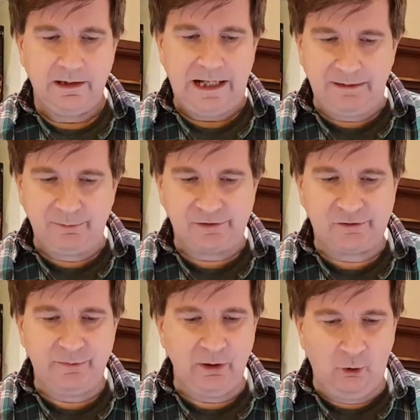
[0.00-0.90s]
Help us to
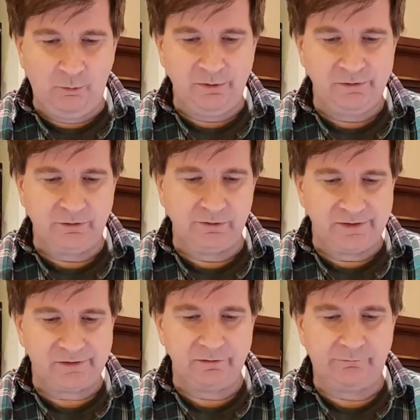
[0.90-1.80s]
be open to
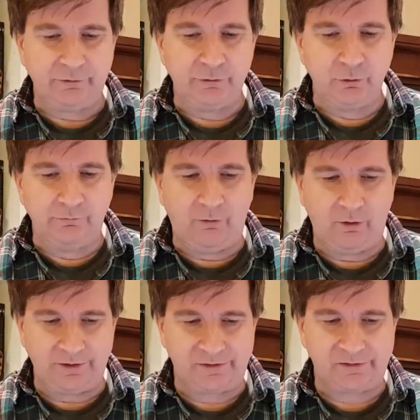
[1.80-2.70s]
listen for your
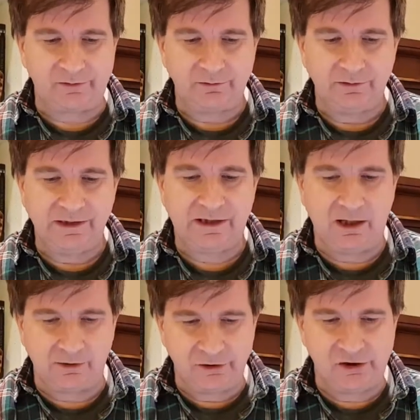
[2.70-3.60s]
voice,
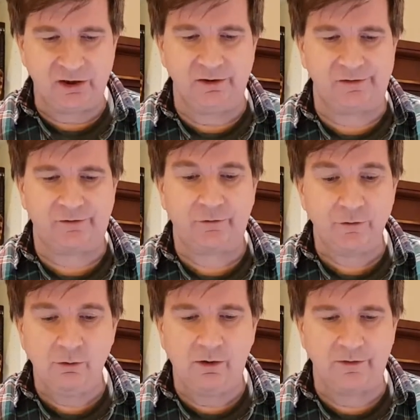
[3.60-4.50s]
encouraging us
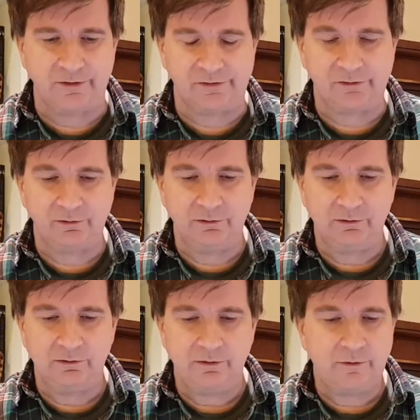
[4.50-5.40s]
through others,
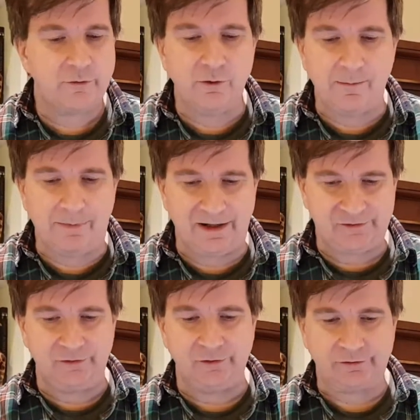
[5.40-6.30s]
through
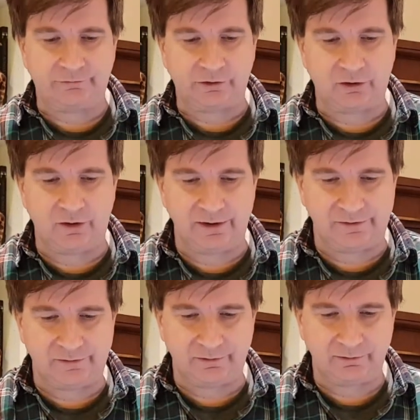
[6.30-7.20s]
ambassadors for
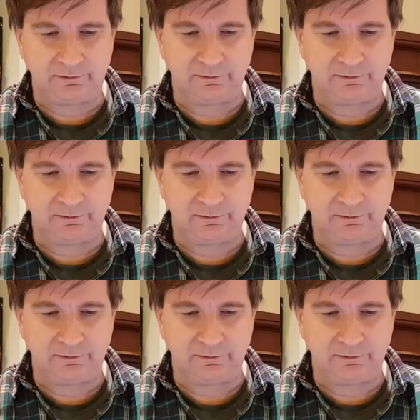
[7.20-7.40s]
Christ.